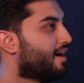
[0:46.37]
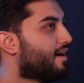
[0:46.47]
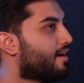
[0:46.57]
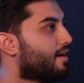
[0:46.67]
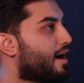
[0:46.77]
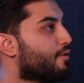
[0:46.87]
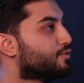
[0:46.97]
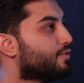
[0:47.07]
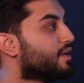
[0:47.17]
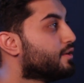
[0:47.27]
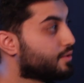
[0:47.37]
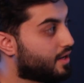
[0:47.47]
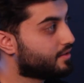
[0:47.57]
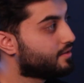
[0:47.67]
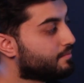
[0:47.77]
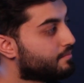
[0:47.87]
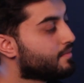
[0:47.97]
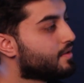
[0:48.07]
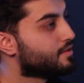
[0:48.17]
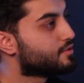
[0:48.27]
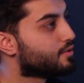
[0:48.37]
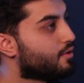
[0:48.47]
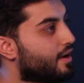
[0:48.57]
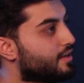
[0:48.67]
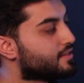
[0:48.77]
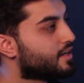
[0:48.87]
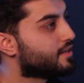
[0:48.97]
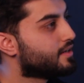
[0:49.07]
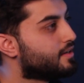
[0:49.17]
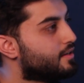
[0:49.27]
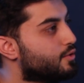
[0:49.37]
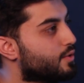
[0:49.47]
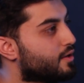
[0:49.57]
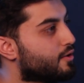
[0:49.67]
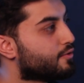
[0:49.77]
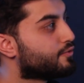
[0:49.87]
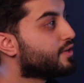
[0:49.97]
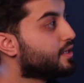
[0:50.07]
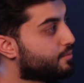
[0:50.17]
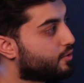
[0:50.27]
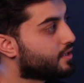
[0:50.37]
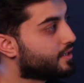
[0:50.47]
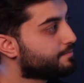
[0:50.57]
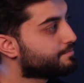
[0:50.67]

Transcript: I was very into art, so I started doing a lot of 3D modeling.